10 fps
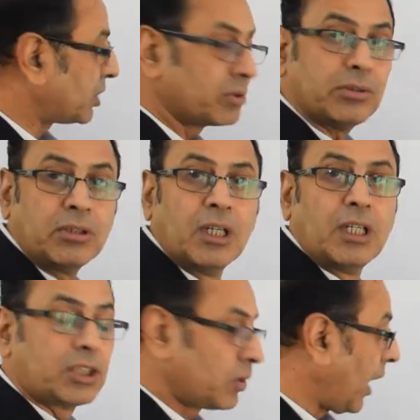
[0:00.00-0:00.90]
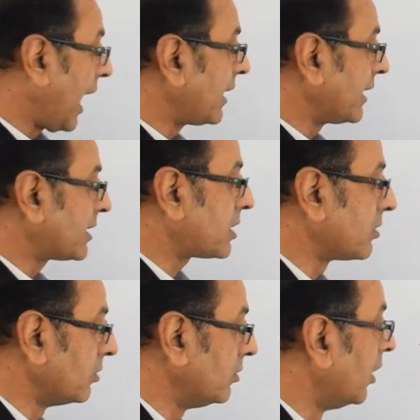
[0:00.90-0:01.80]
2, so n is
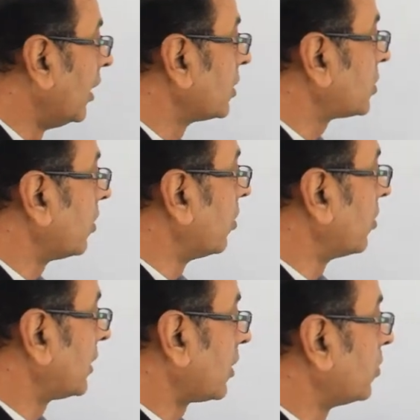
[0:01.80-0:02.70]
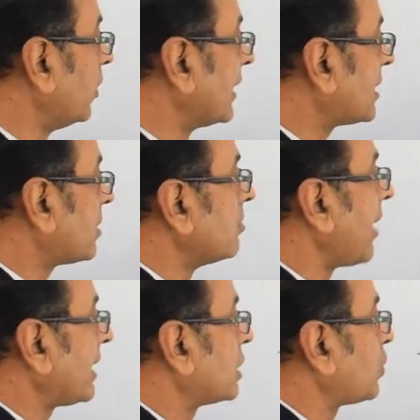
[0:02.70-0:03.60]
2, so the rule is
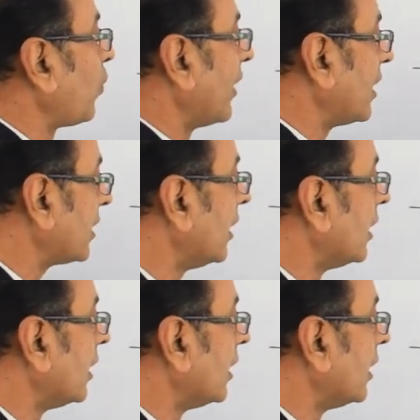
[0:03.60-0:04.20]
2n square.